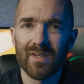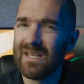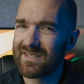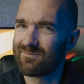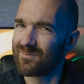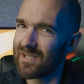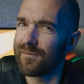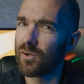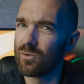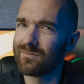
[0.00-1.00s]
it's
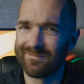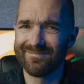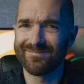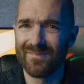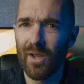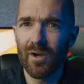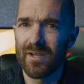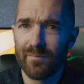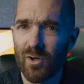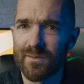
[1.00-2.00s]
difficult, nigh on
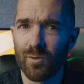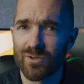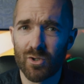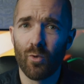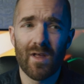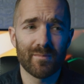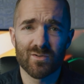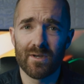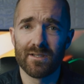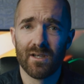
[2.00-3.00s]
impossible to call that
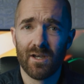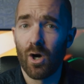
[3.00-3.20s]
between